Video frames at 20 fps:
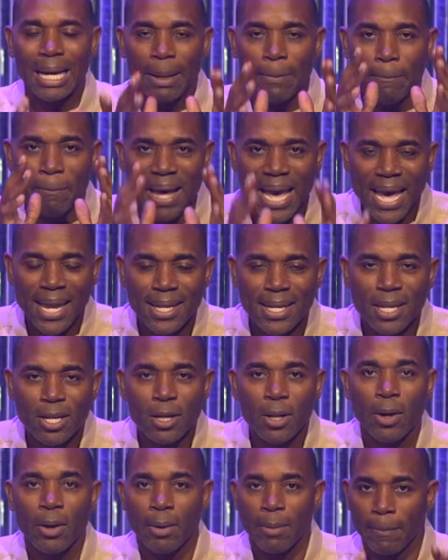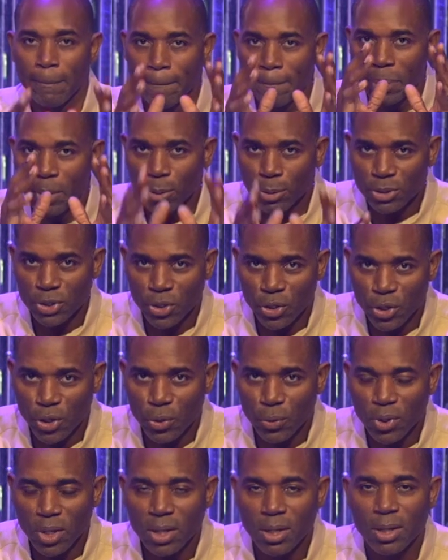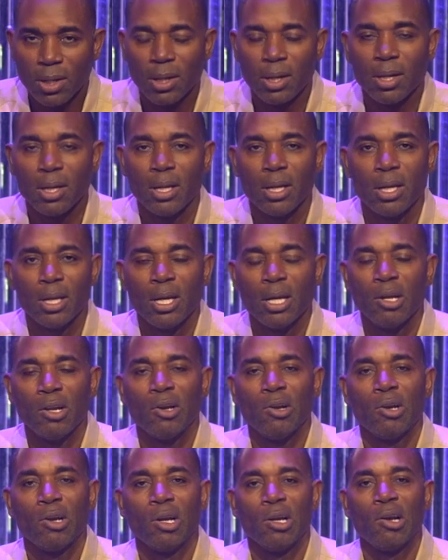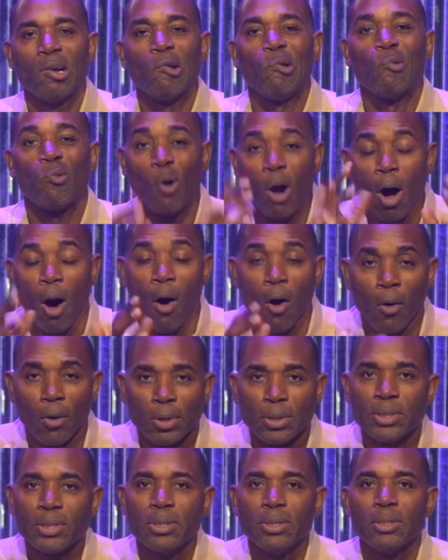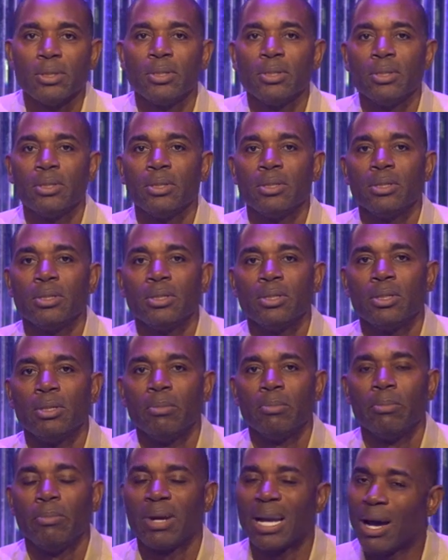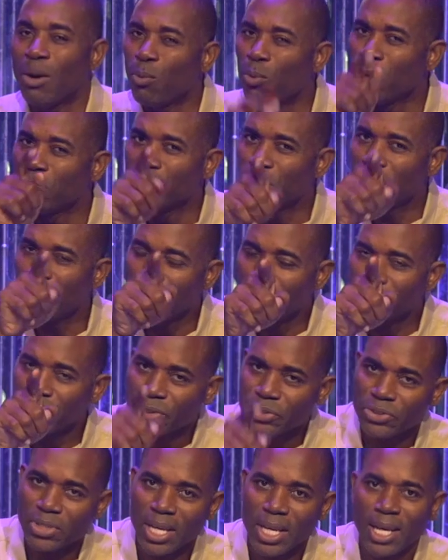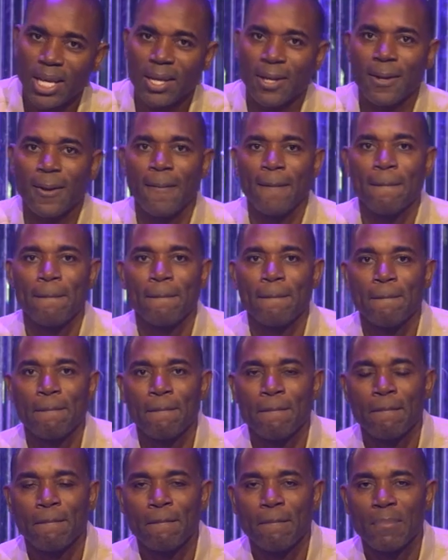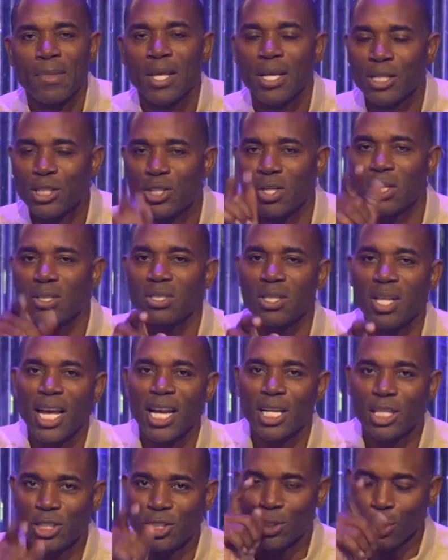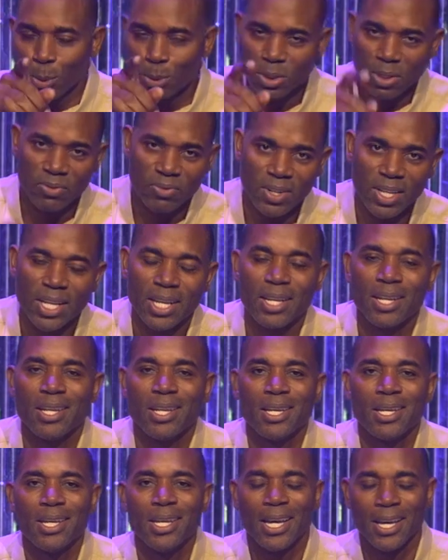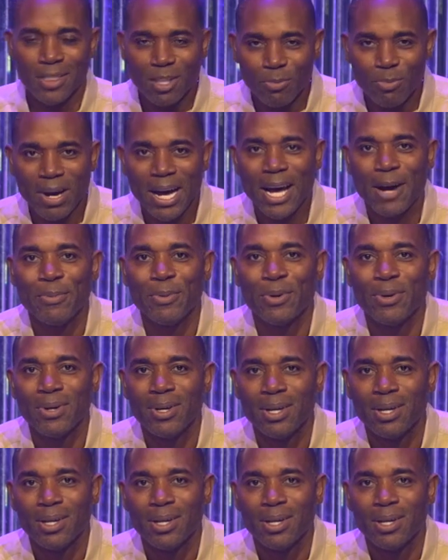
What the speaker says: abandoned, persecuted, wronged. But I want you to understand, just like Joseph did in the Bible,